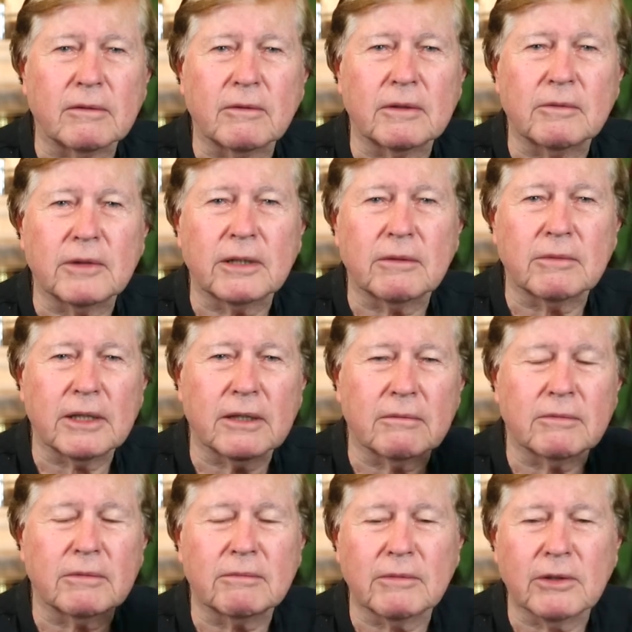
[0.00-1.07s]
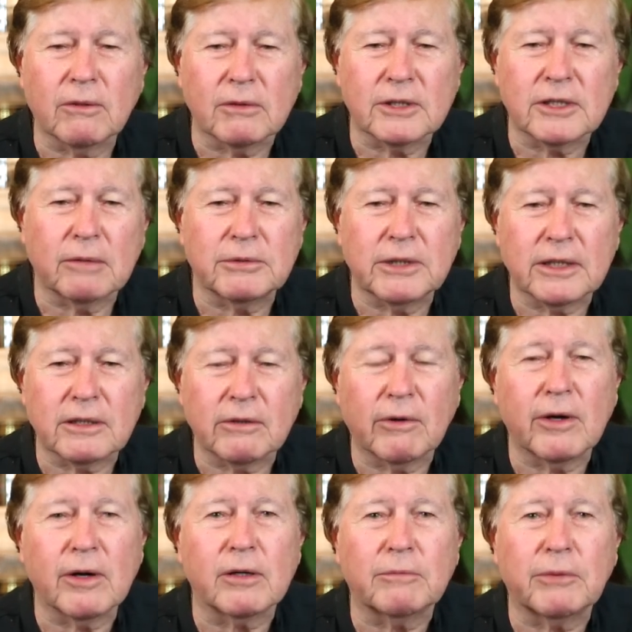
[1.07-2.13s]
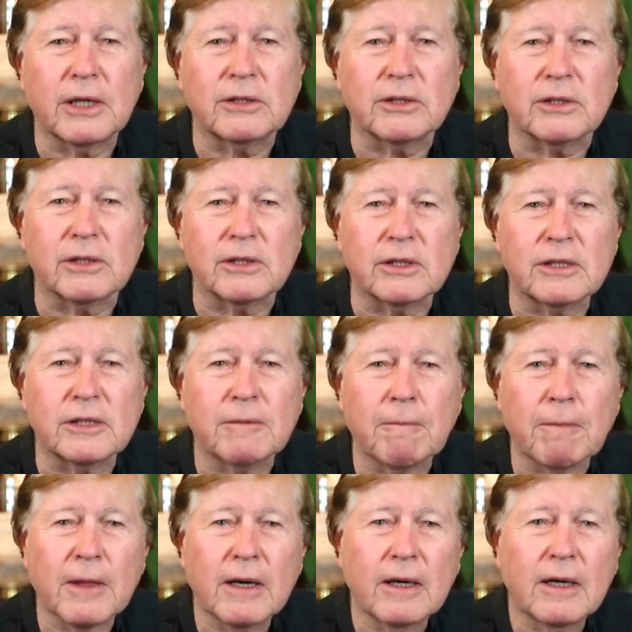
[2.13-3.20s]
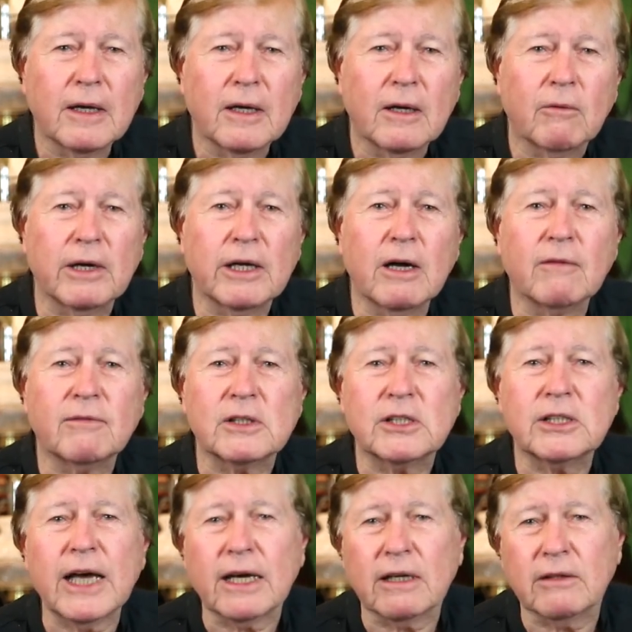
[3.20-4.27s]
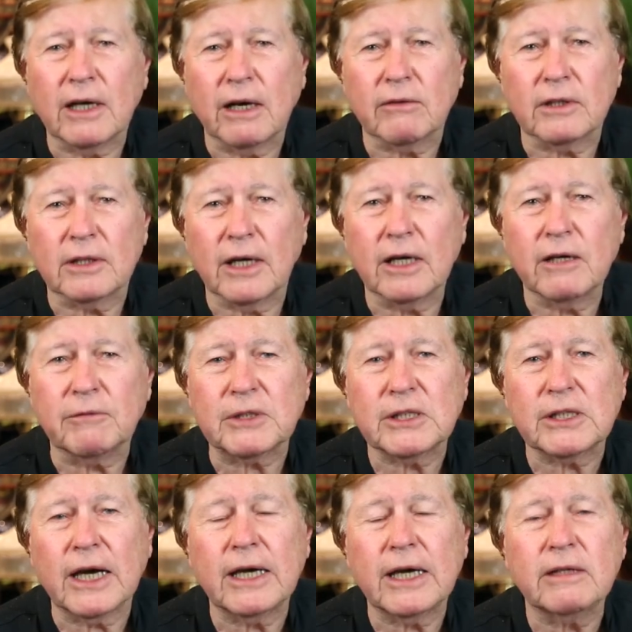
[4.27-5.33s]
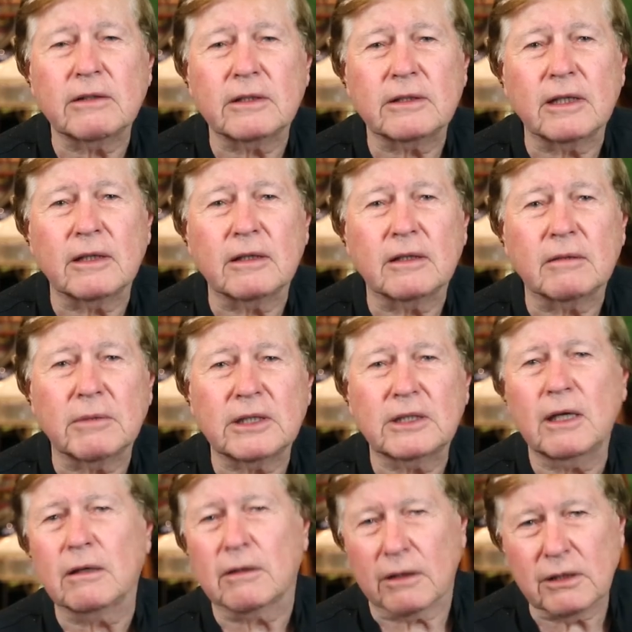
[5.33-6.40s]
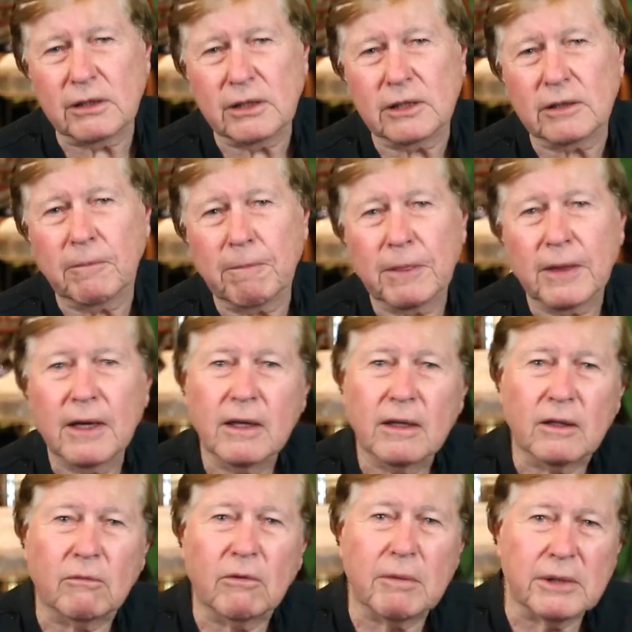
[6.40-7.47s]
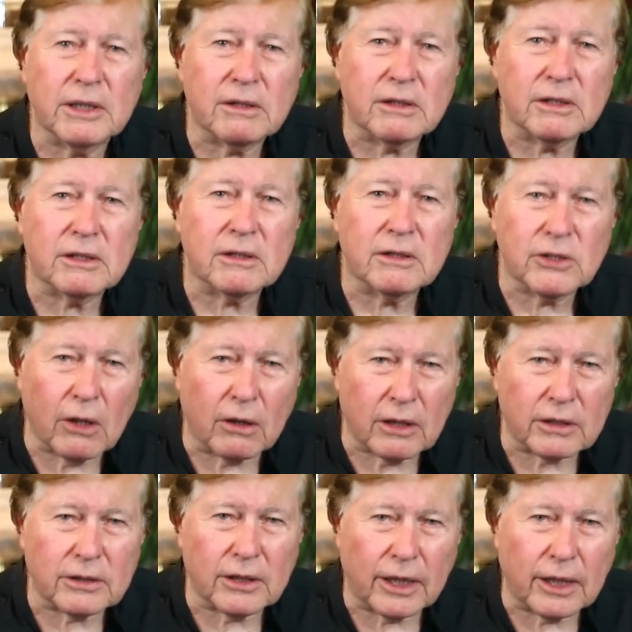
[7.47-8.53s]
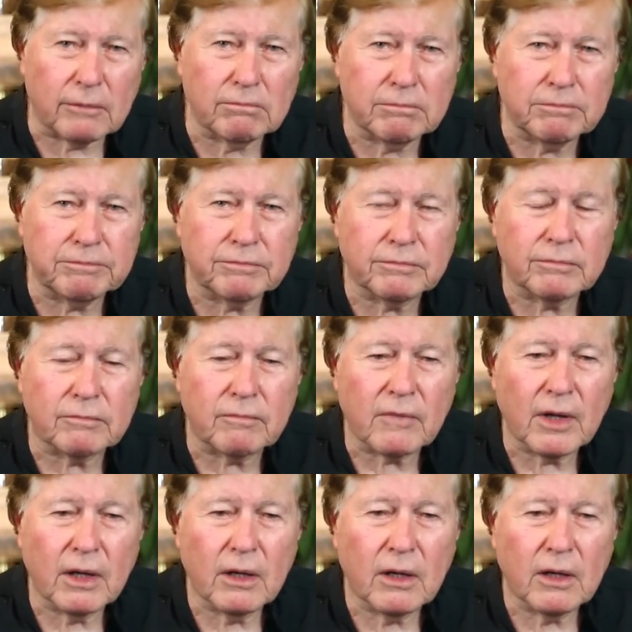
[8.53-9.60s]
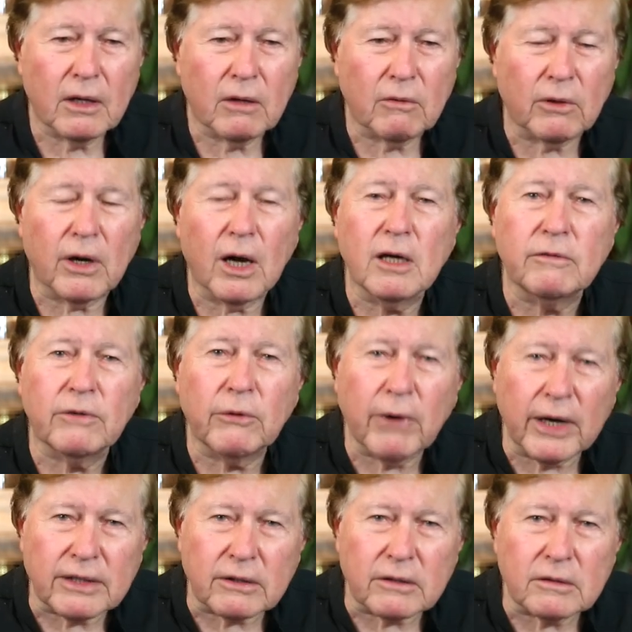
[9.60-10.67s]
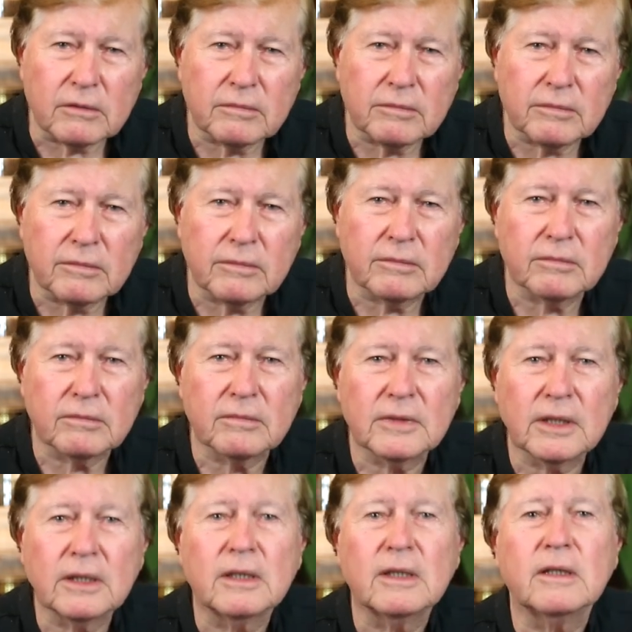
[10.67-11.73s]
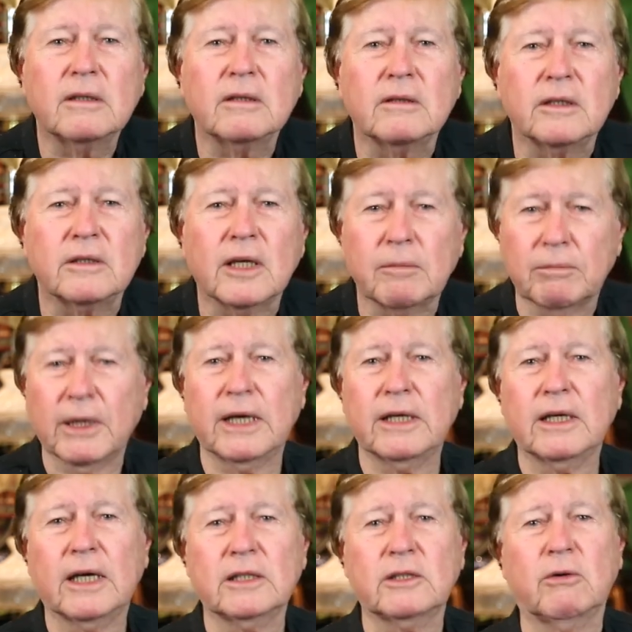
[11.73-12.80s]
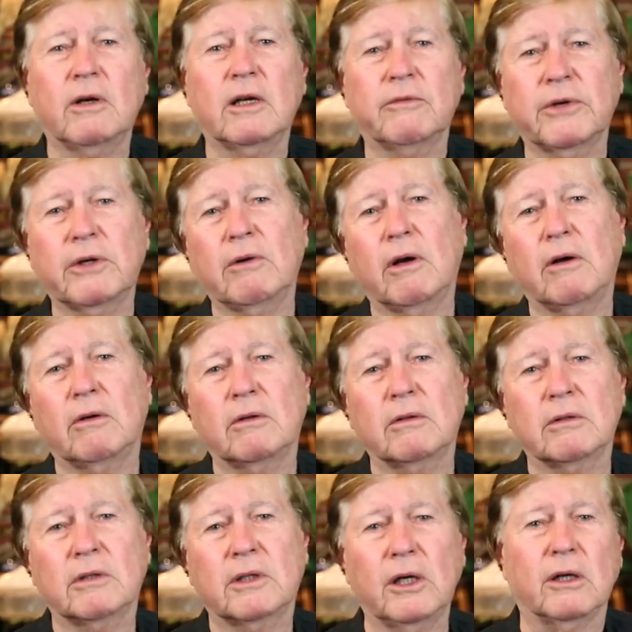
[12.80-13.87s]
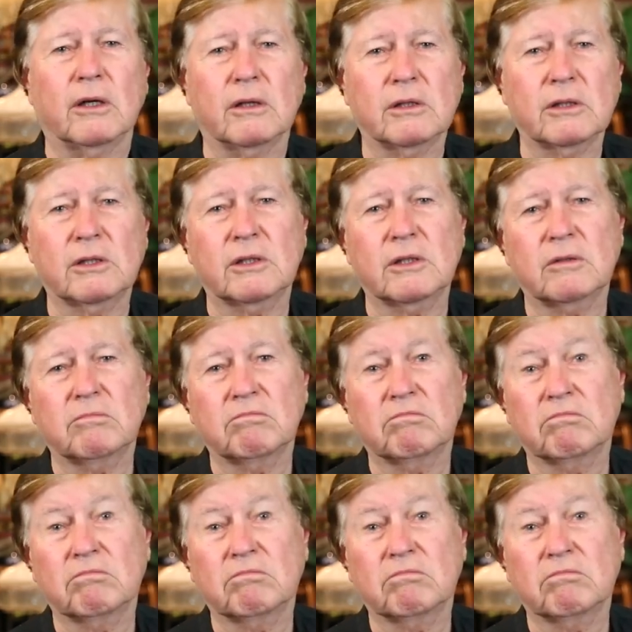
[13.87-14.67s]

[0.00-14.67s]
We're all subject to our own prejudices. Well, he got the sack the other day for saying that the Matildas, the women's soccer team, were overrated, that they played like 12-year-old girls.